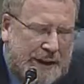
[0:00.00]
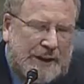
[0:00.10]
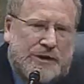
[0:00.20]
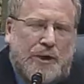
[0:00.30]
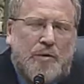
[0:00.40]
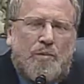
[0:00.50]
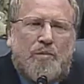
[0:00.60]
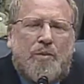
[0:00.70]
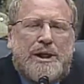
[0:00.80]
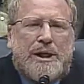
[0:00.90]
So
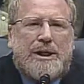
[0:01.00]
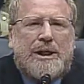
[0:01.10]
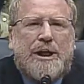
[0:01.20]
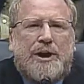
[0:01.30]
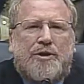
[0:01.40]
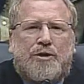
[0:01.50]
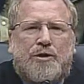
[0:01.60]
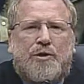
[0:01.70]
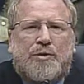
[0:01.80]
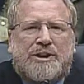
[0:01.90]
we need
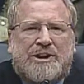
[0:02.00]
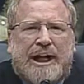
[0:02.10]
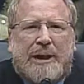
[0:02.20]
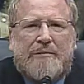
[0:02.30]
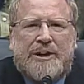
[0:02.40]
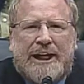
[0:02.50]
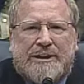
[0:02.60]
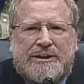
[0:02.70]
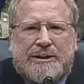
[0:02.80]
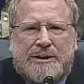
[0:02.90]
to stop
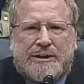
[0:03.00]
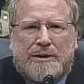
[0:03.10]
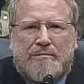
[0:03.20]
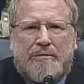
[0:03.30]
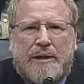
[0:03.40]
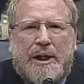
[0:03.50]
that system.